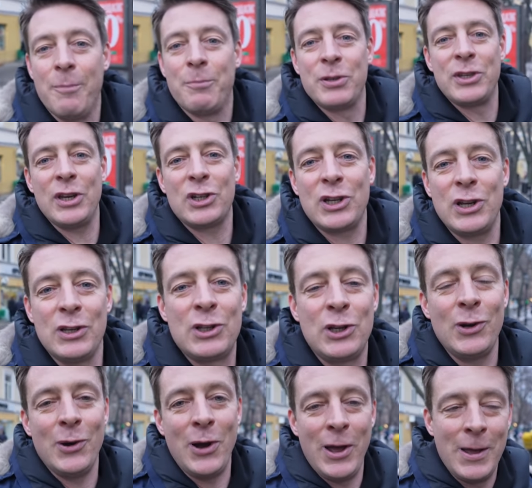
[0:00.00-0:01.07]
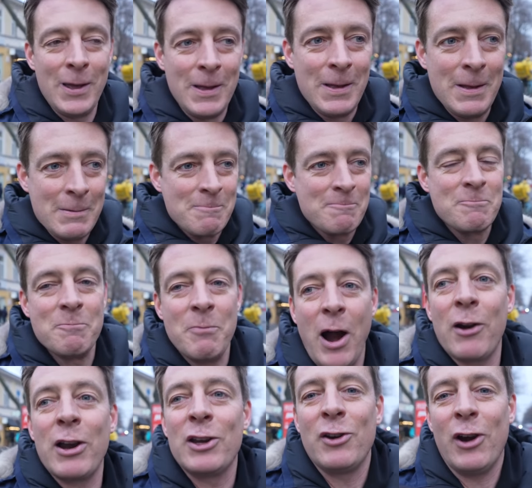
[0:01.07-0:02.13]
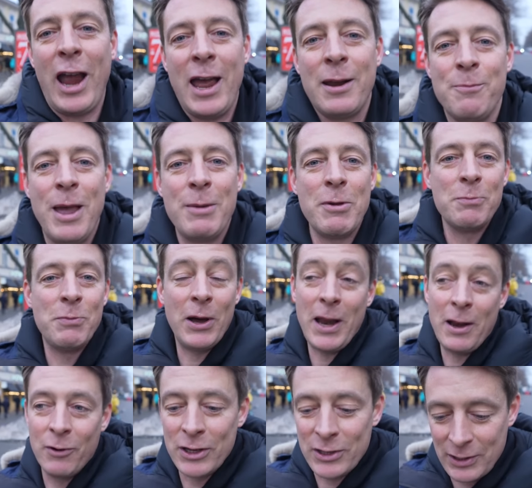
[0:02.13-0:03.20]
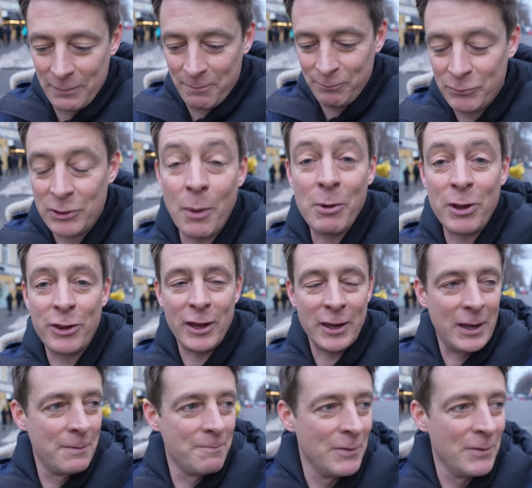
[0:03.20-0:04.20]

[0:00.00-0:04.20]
position to marry in your head, maybe. But anyways, doublethink